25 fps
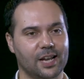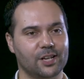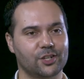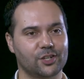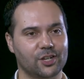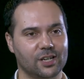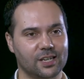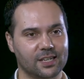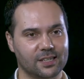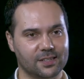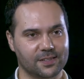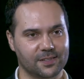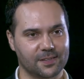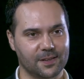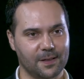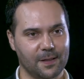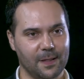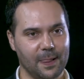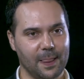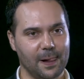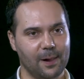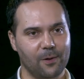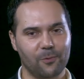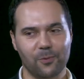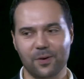Angeles
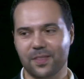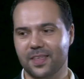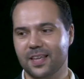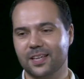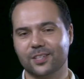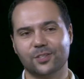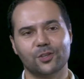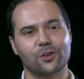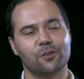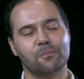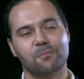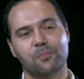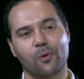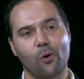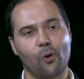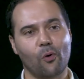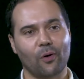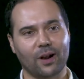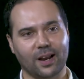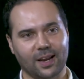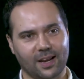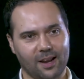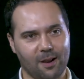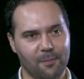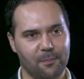with his new
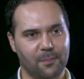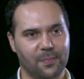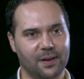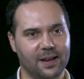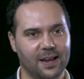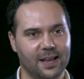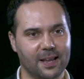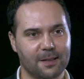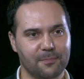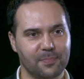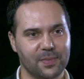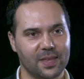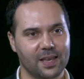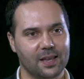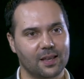boring company.